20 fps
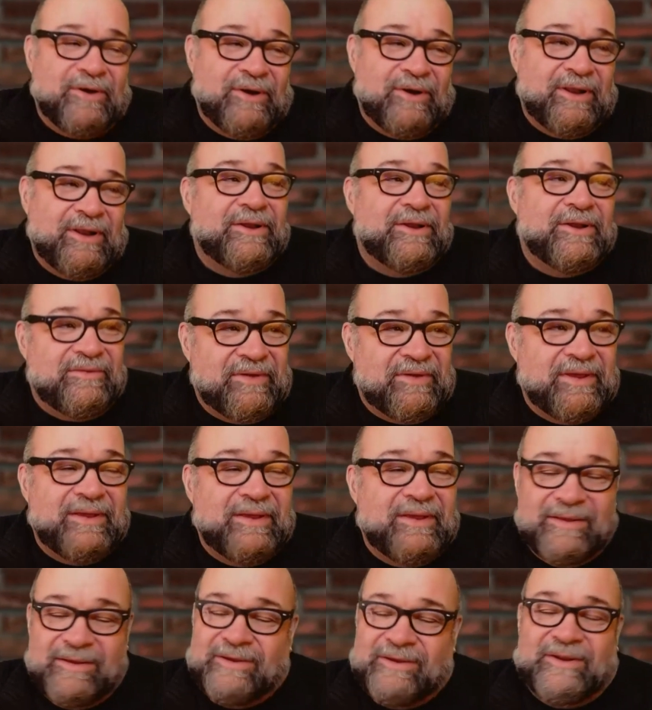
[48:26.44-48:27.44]
her. You're
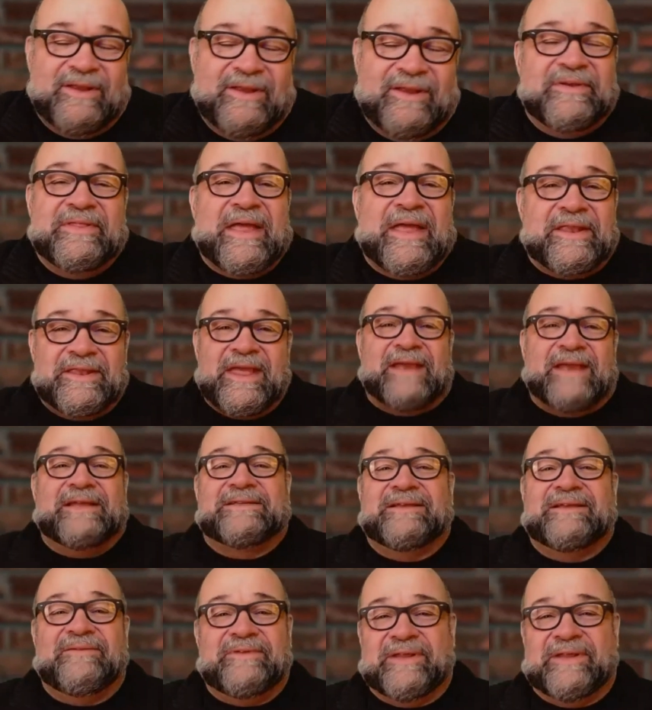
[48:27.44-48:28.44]
living that
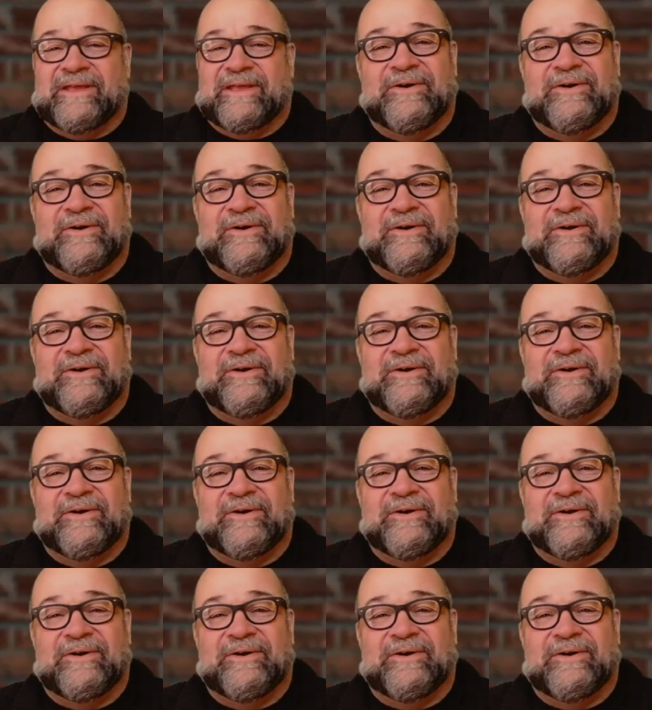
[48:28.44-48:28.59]
negativity.